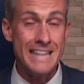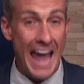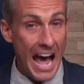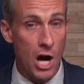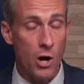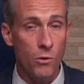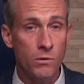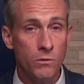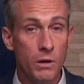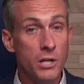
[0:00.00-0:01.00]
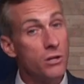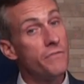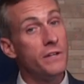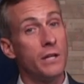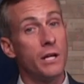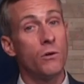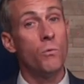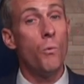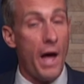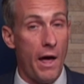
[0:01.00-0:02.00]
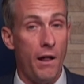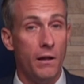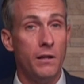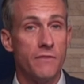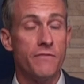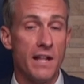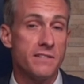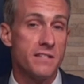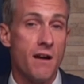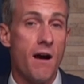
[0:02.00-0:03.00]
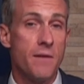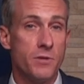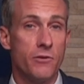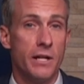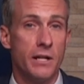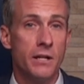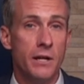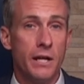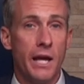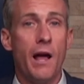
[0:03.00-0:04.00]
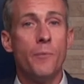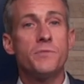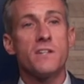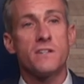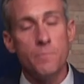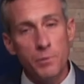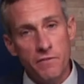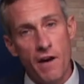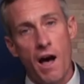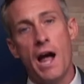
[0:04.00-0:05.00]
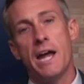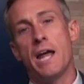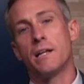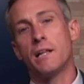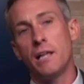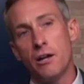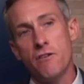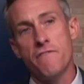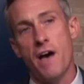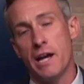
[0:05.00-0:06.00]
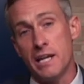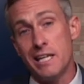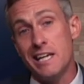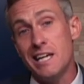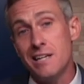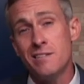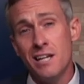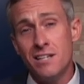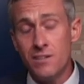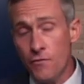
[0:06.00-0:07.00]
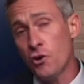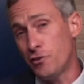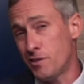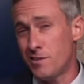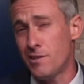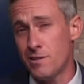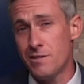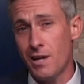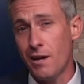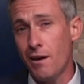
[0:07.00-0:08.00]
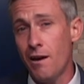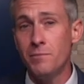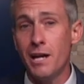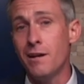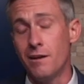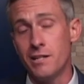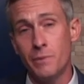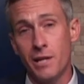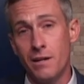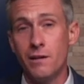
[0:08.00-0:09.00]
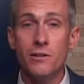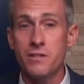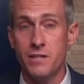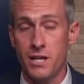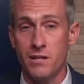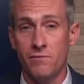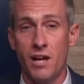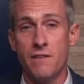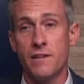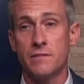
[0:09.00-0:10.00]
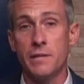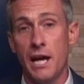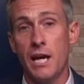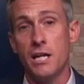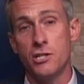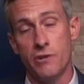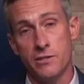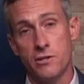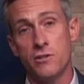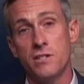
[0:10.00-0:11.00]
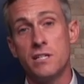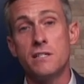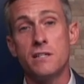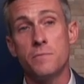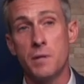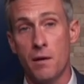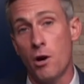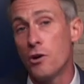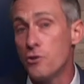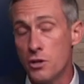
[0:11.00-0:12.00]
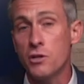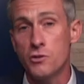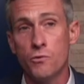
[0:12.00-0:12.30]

now, when you're feeling well, if that's the time you're in, can help to simplify and clarify and ease difficult decisions that can come later as we get nearer to the end of life, as we age, or as our diseases become harder to